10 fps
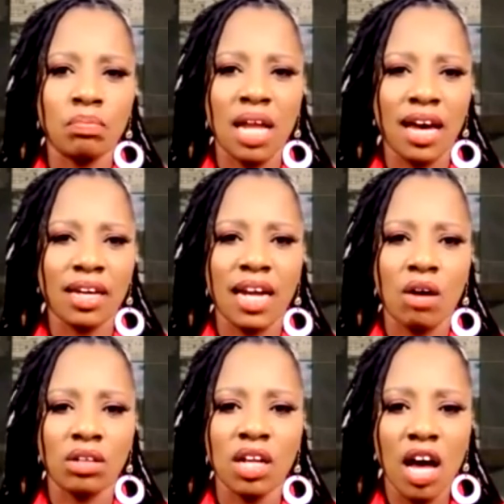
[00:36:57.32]
blocking
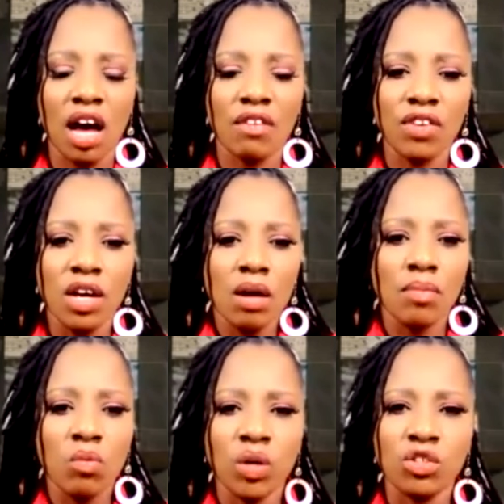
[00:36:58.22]
out love.
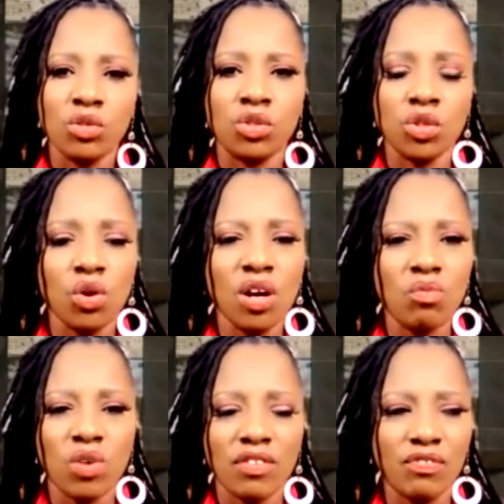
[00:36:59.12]
But when you do it
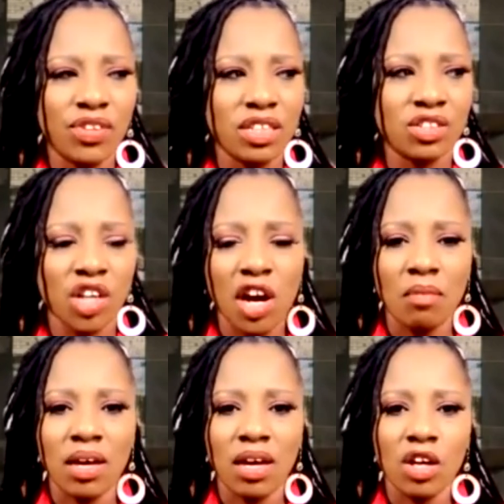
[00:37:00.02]
with
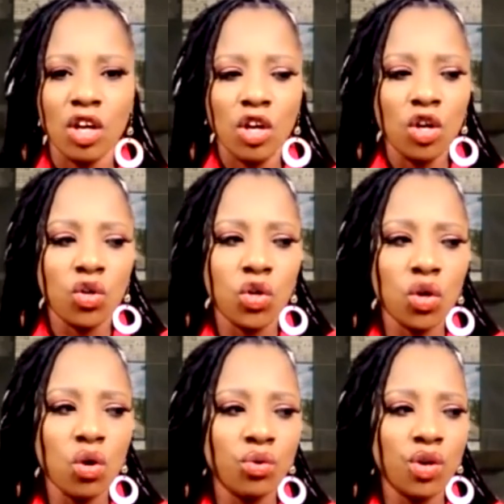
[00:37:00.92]
discernment, you'll